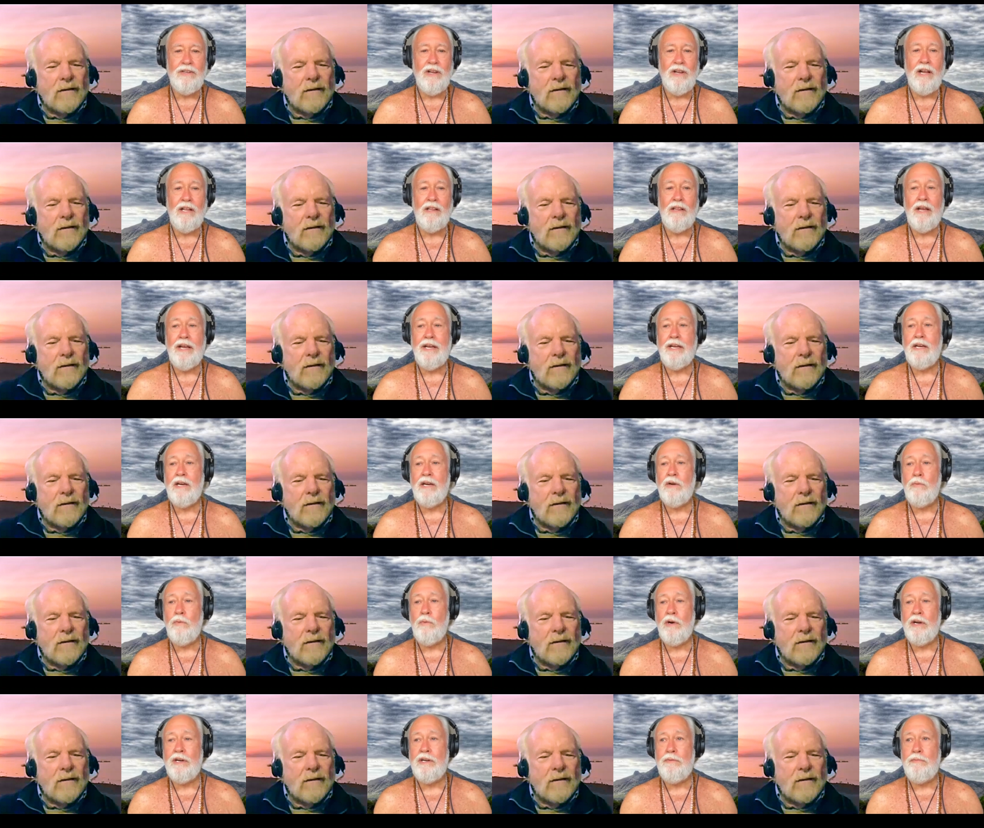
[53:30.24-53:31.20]
Speaker 1: not like I
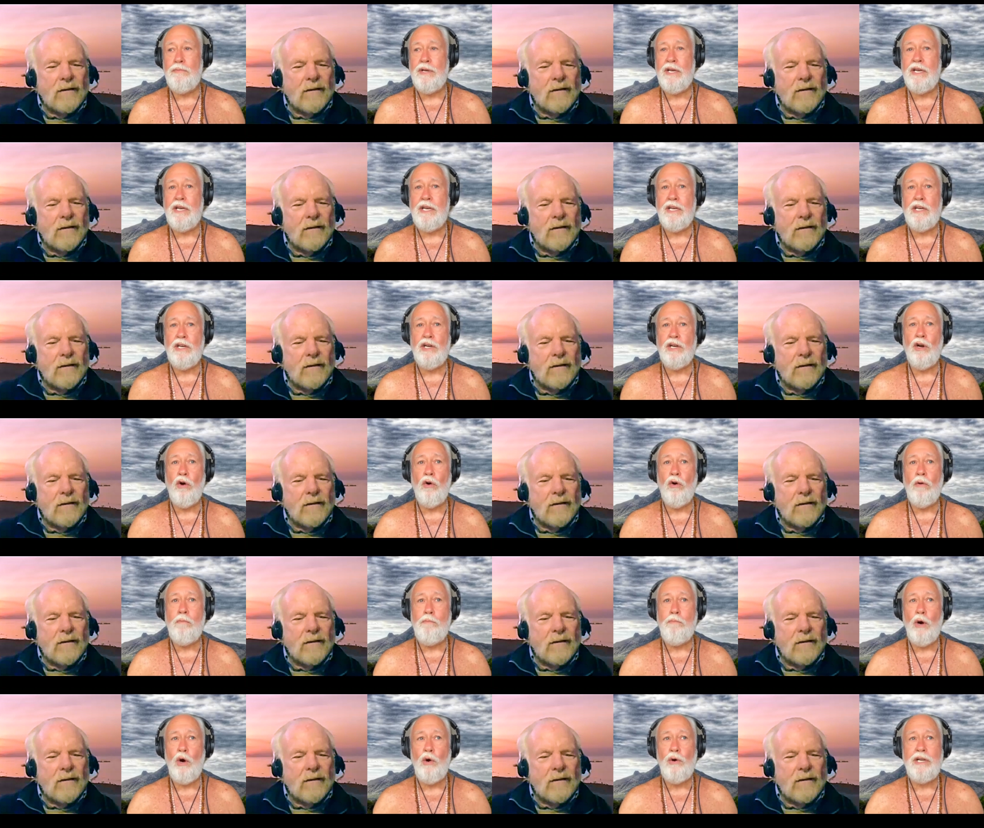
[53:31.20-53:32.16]
want to be, you
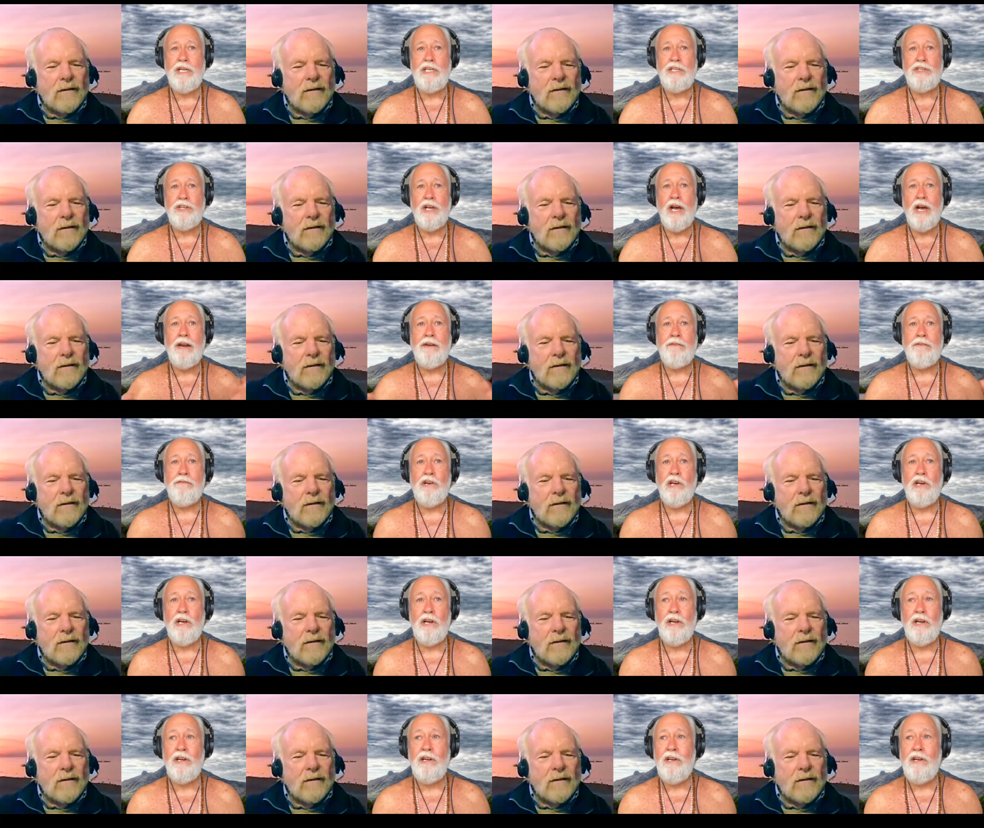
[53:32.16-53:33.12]
know,
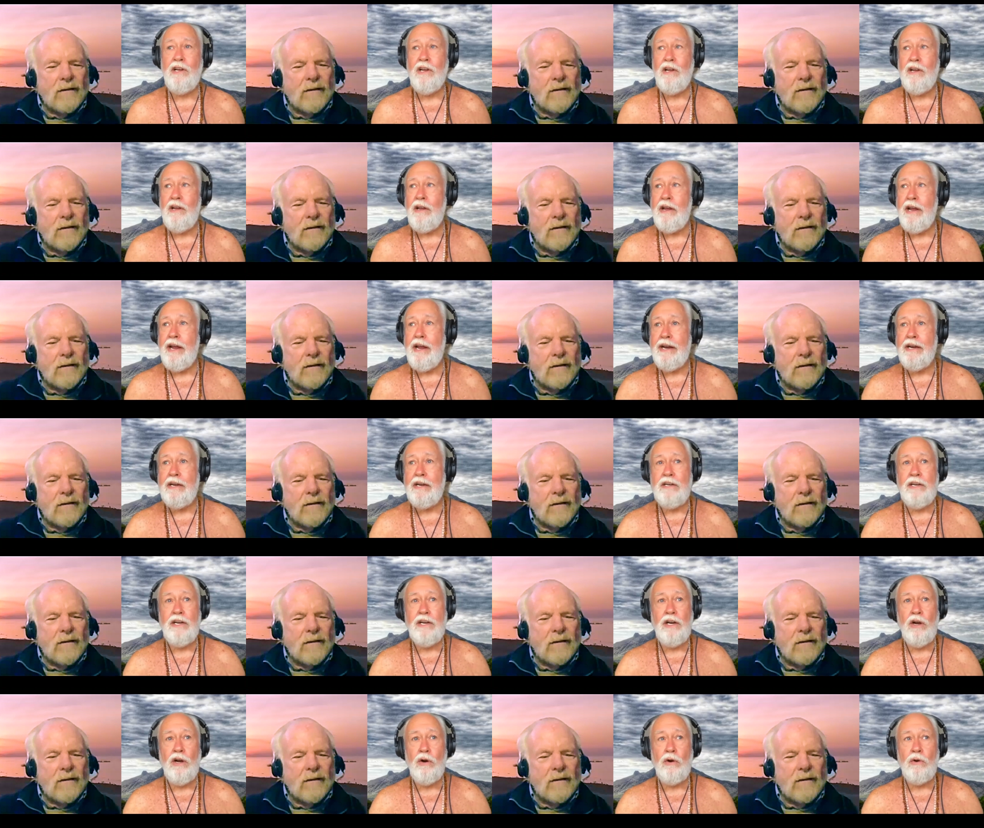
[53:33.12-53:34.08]
bodhisattva and,
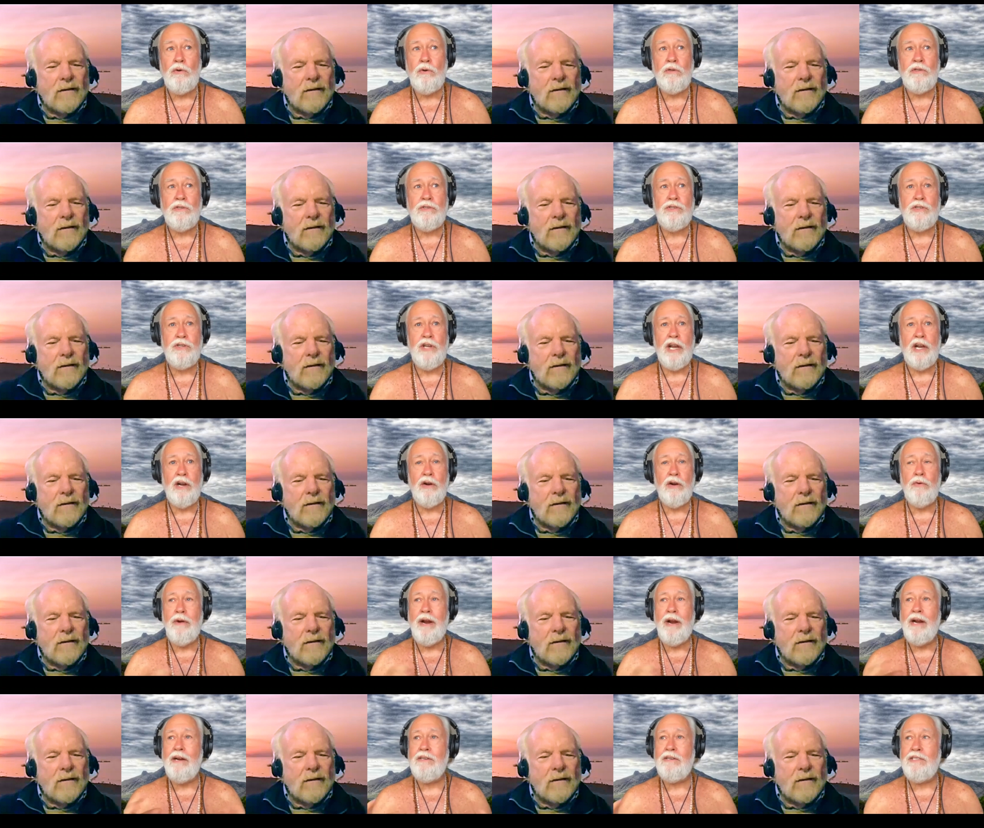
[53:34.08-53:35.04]
you know, stick
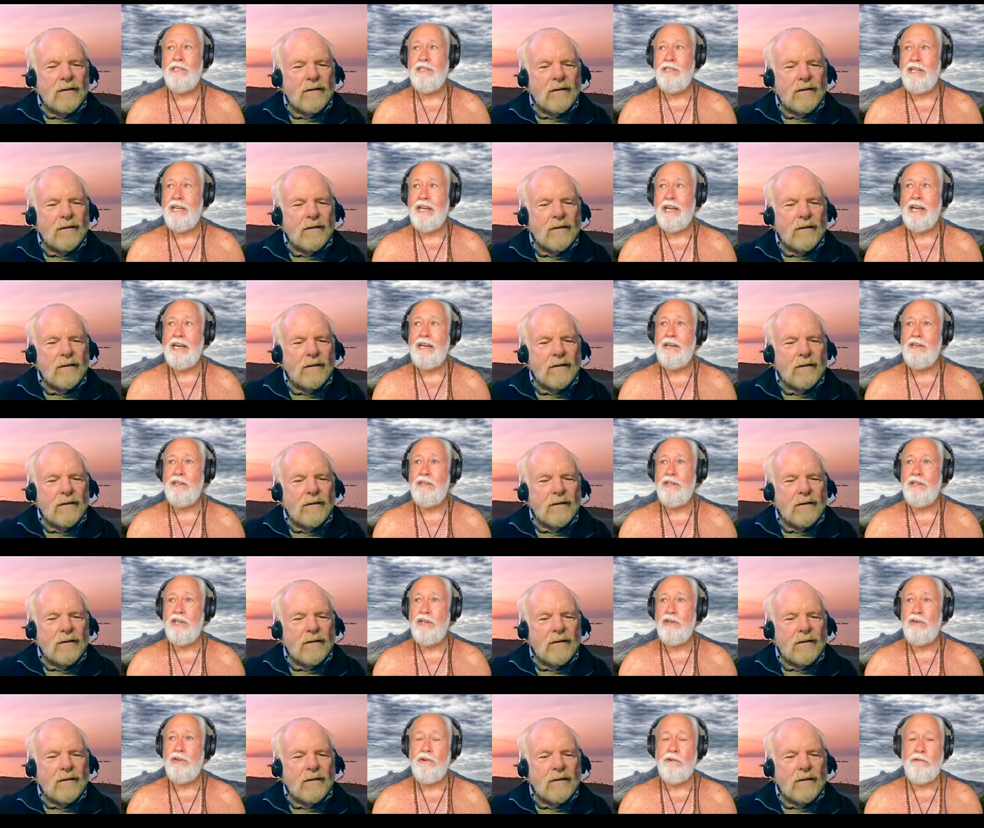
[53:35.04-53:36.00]
around to the end of
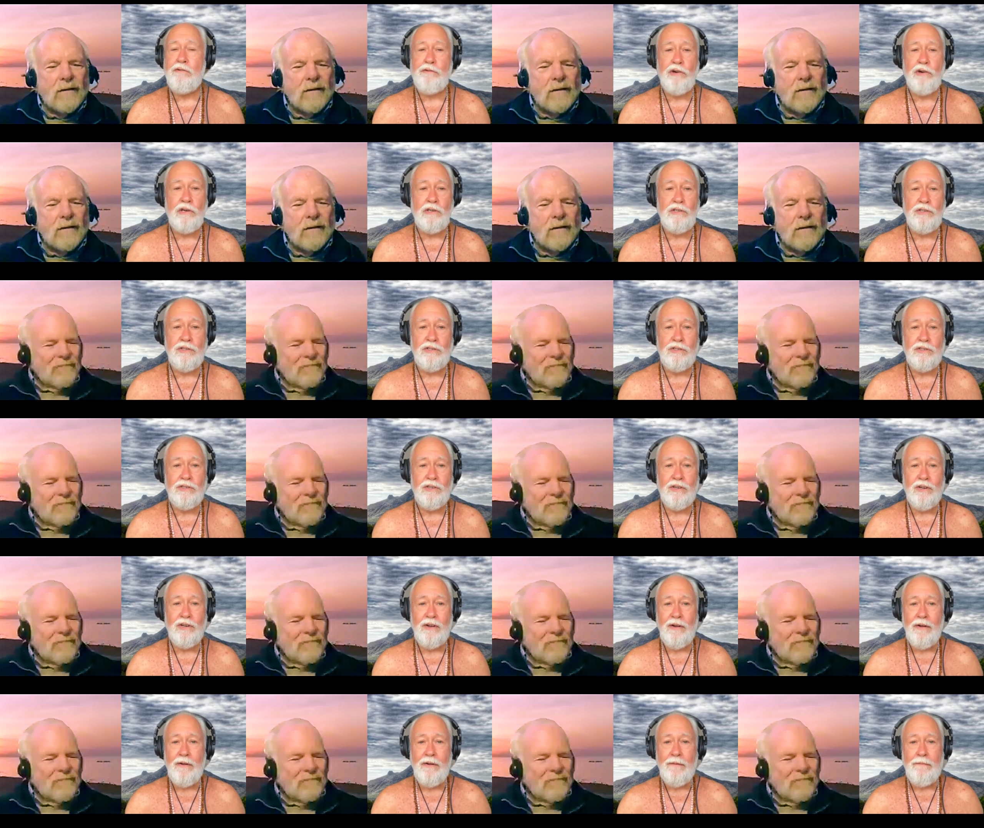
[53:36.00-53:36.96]
the
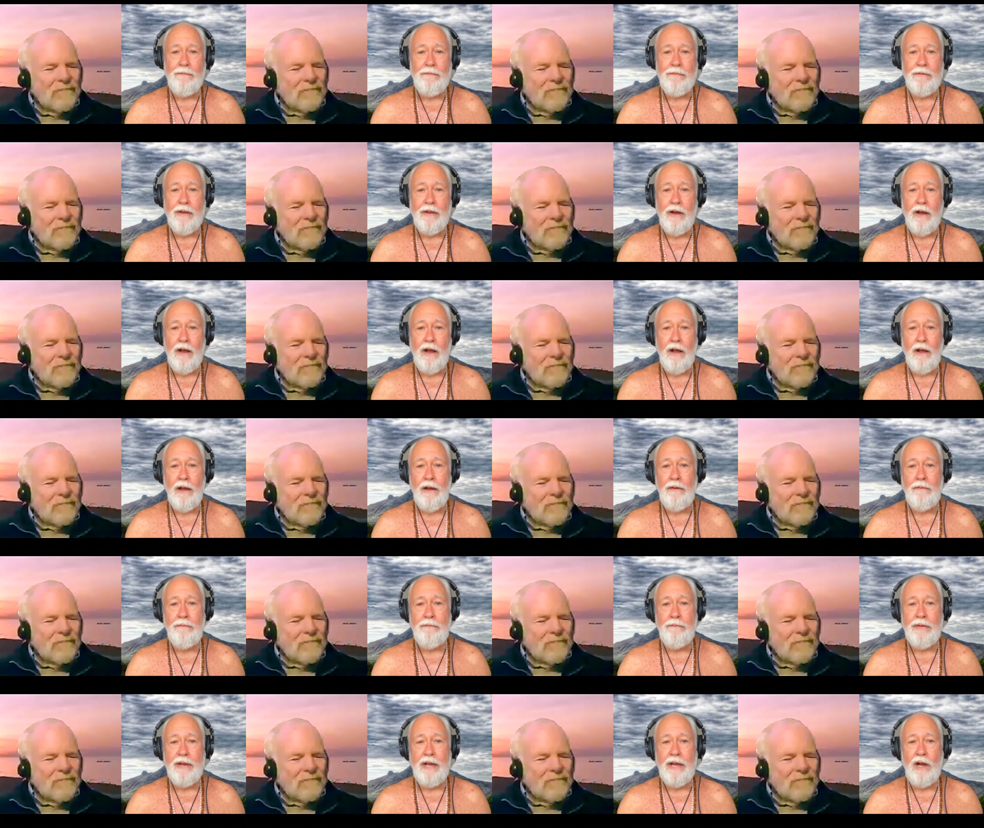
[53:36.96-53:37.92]
universe uh,
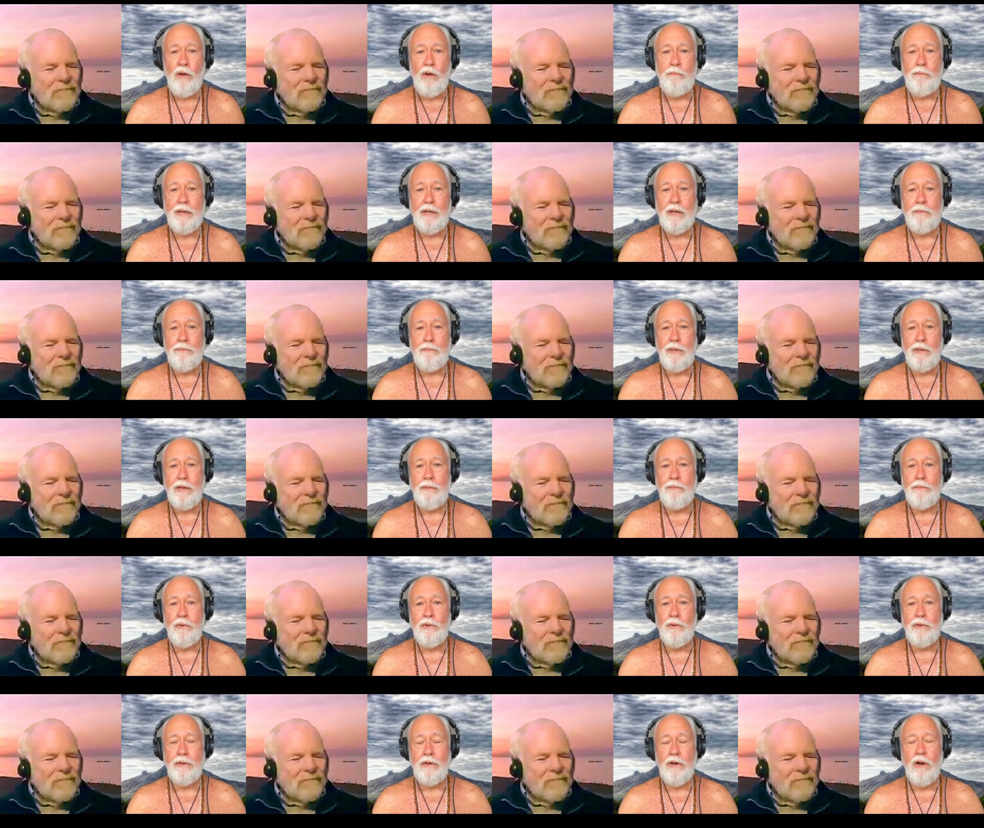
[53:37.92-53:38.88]
mm-hmm. helping
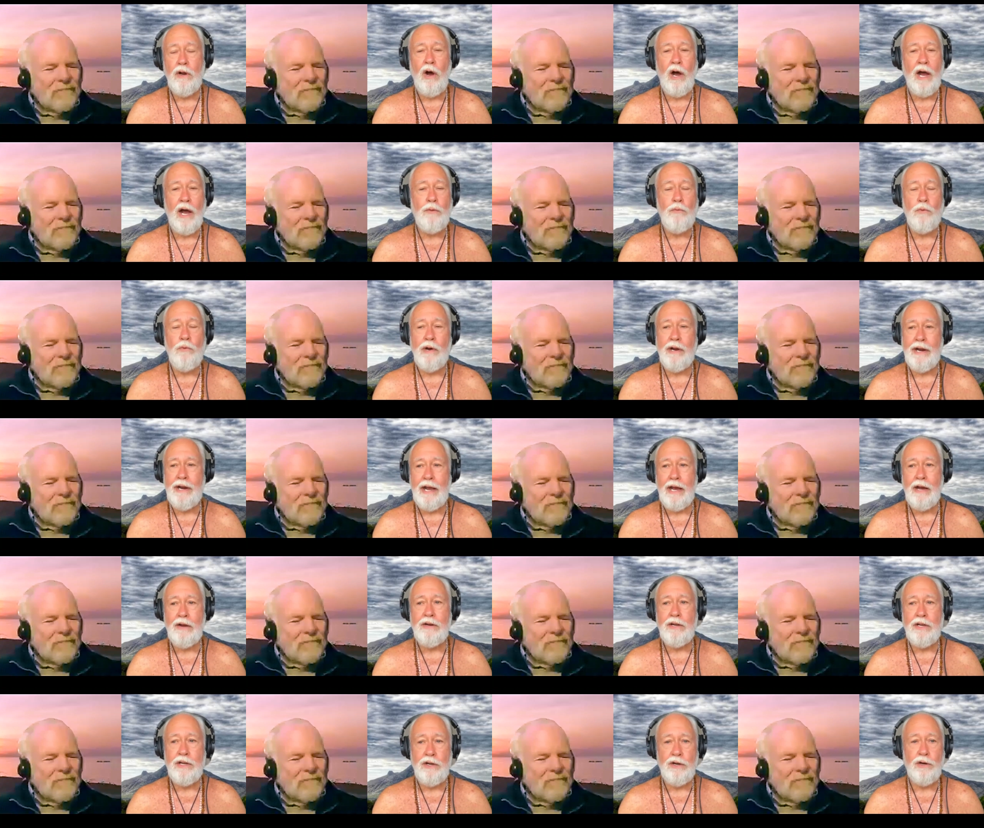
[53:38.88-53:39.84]
people. You know, I want
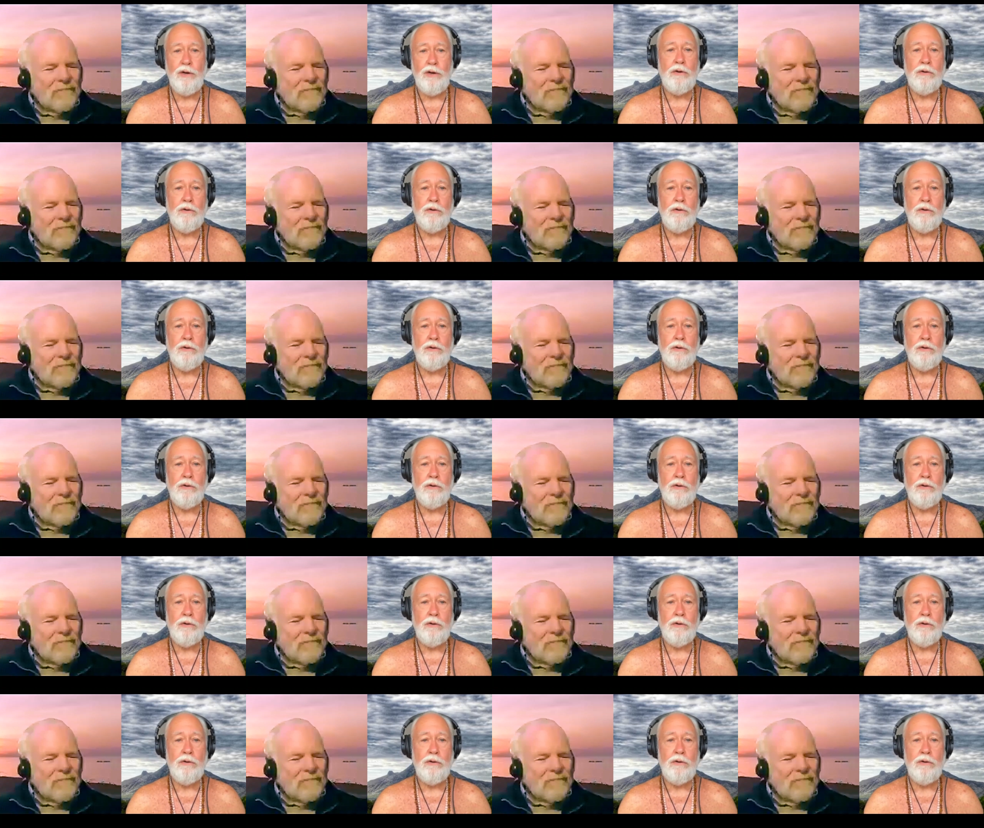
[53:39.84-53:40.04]
out of here.